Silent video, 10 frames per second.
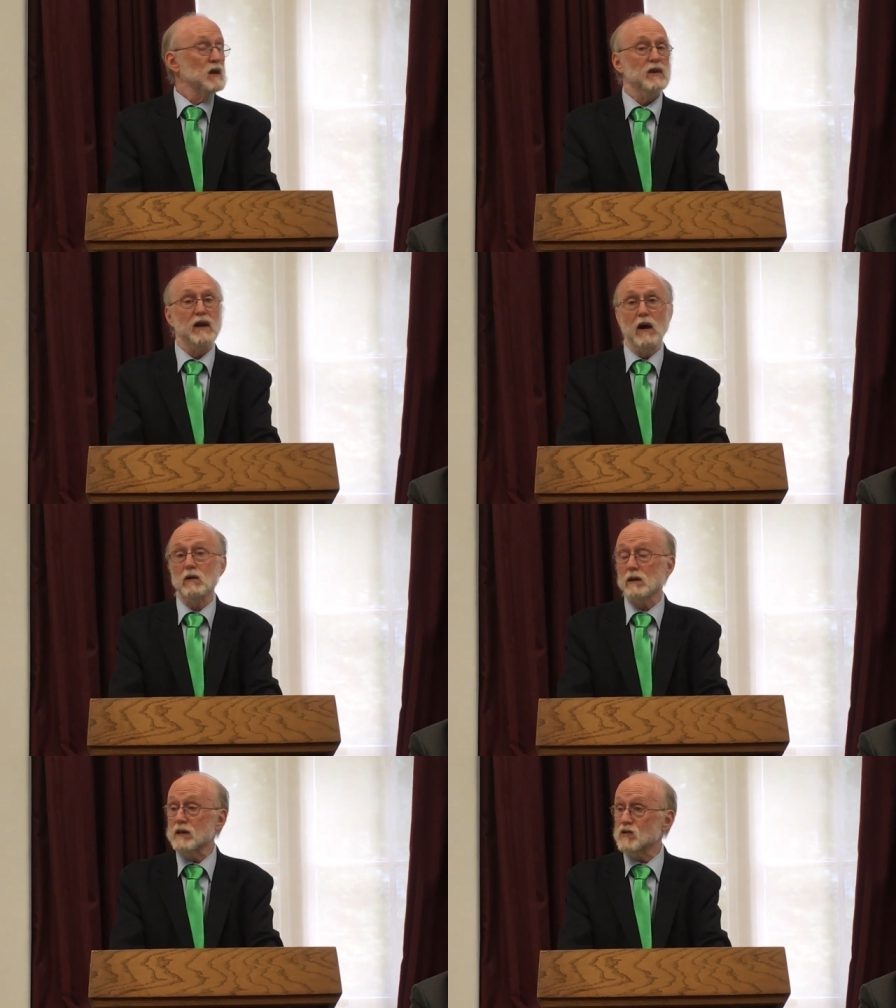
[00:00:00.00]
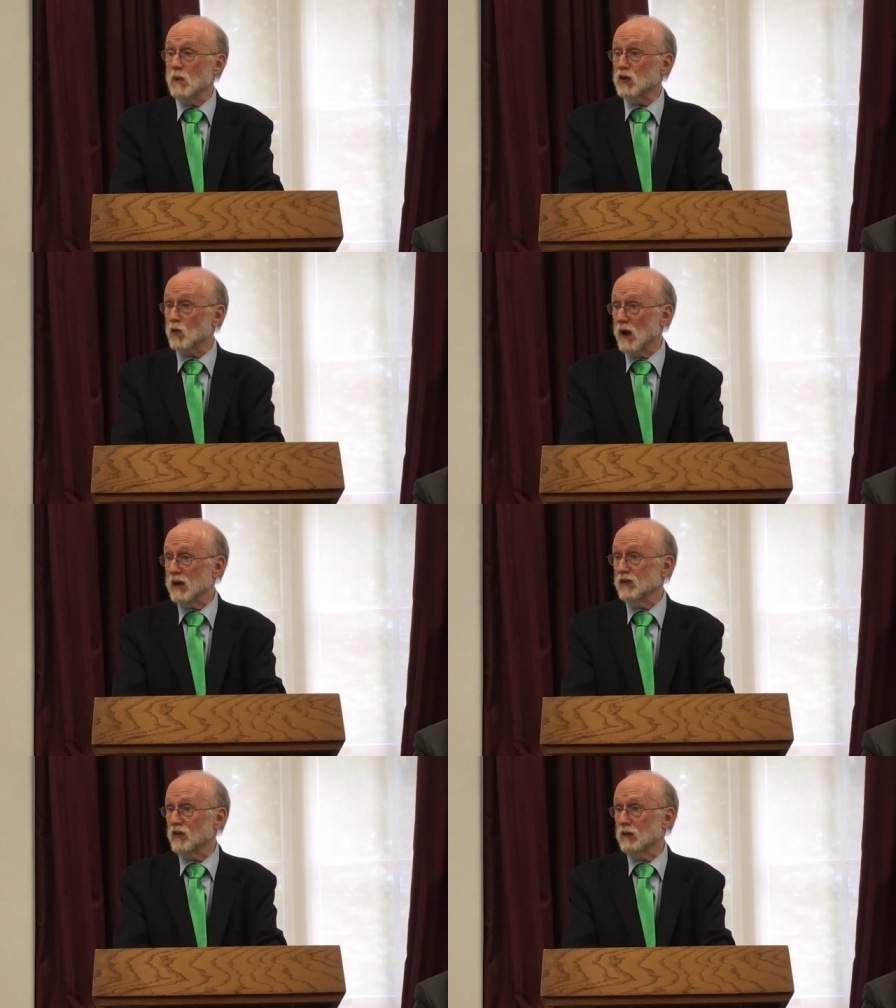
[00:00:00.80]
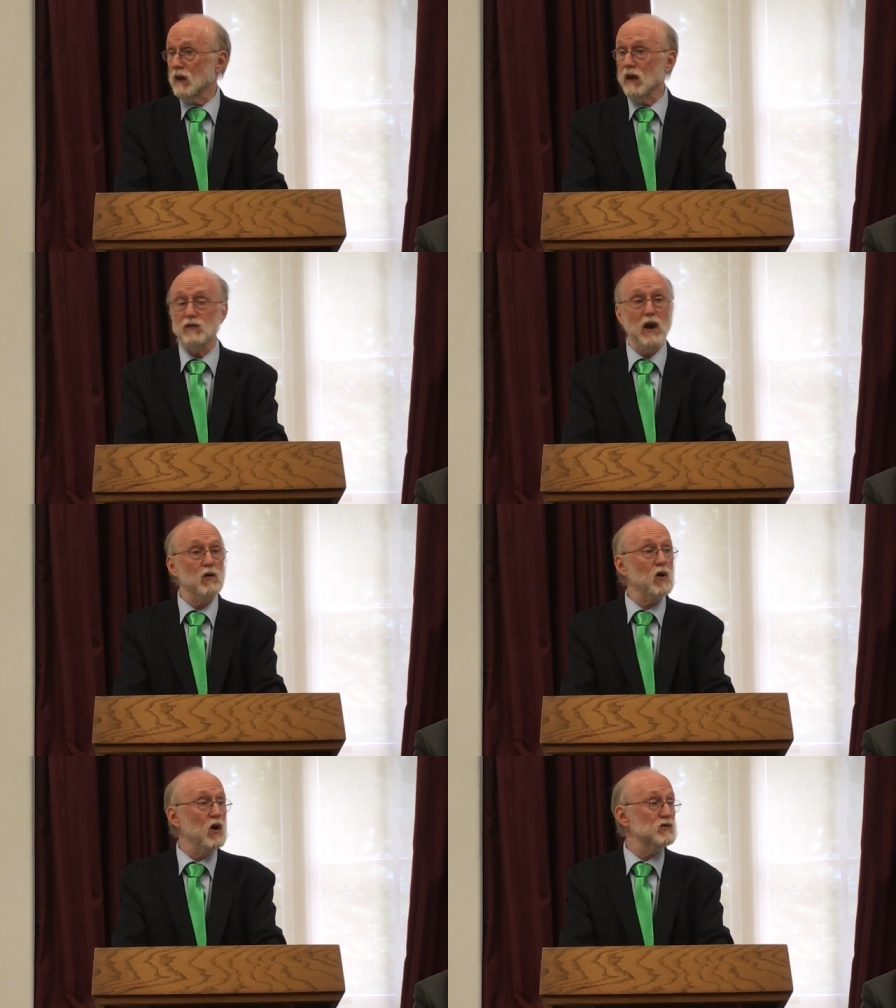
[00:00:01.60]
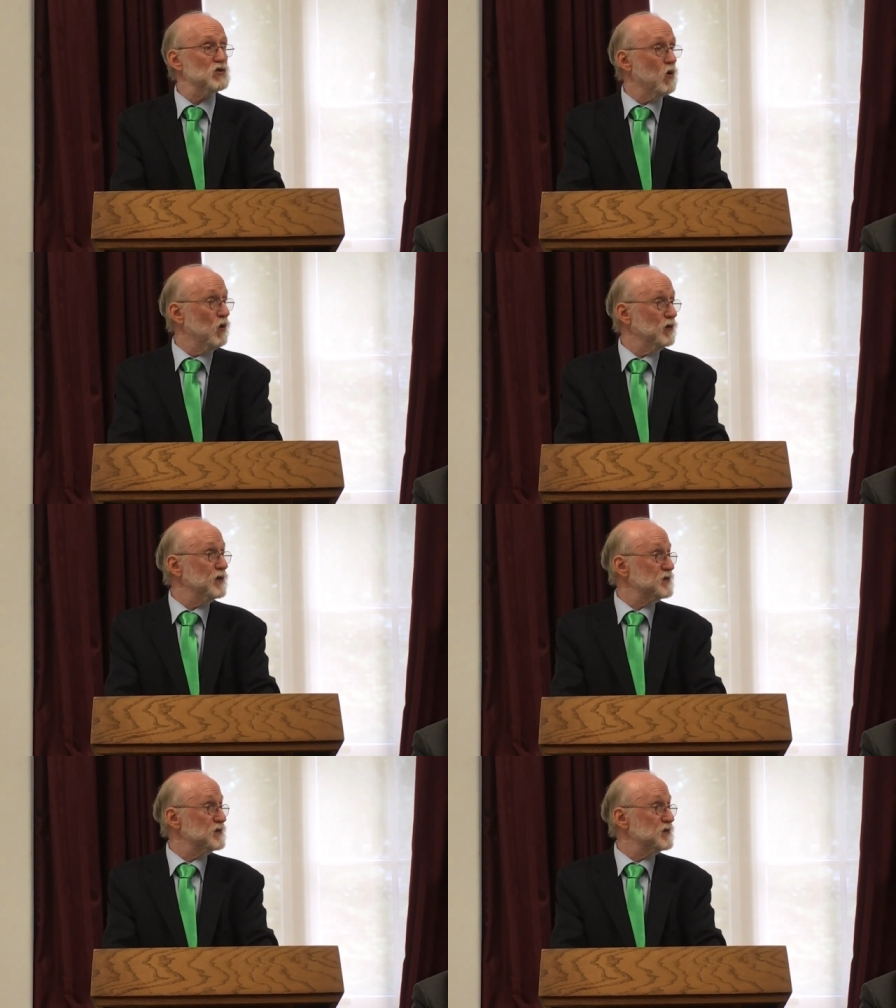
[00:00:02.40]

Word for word: The Garrett Lee Smith grants have now gone to all